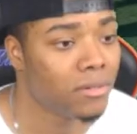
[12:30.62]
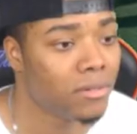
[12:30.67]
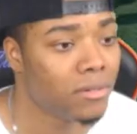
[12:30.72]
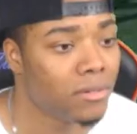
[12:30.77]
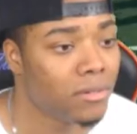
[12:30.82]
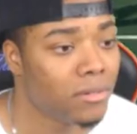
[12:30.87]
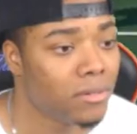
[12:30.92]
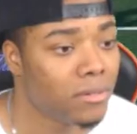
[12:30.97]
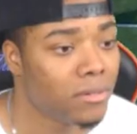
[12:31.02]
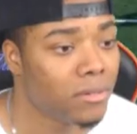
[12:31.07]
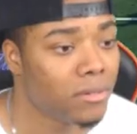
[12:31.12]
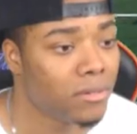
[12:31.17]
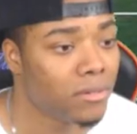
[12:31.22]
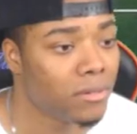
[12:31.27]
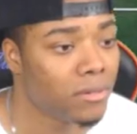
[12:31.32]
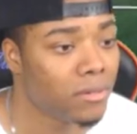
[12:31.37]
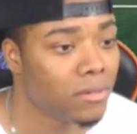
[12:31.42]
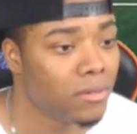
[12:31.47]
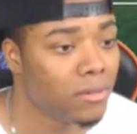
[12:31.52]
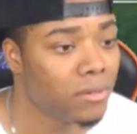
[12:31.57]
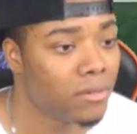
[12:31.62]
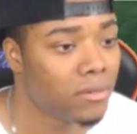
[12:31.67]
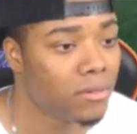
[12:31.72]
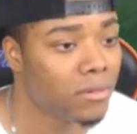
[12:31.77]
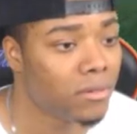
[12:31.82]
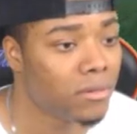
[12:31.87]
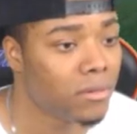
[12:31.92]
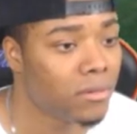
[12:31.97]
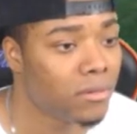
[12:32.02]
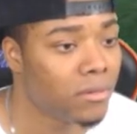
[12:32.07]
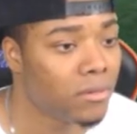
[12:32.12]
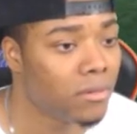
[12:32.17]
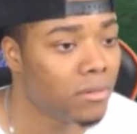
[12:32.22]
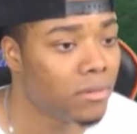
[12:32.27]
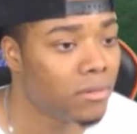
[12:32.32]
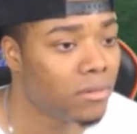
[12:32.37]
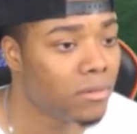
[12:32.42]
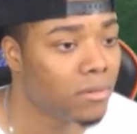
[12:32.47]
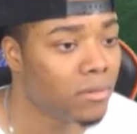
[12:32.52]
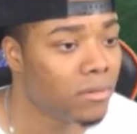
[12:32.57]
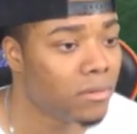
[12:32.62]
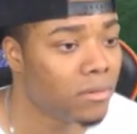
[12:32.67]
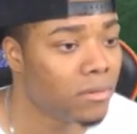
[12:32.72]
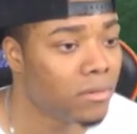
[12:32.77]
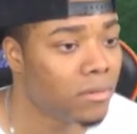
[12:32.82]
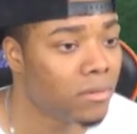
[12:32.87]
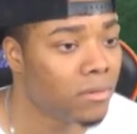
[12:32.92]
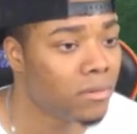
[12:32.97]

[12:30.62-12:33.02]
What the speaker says: No one is speaking in this clip.